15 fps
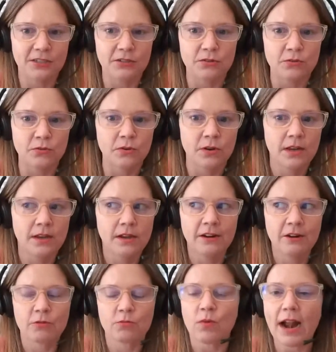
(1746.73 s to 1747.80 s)
to
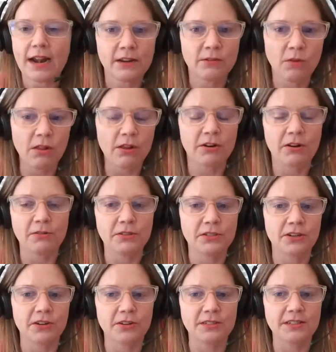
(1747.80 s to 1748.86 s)
riding roller
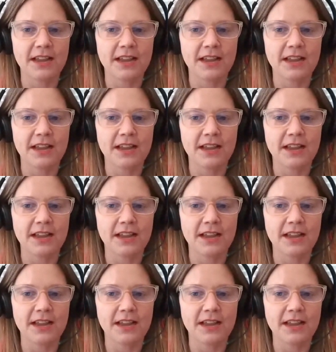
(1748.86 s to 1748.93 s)
coasters.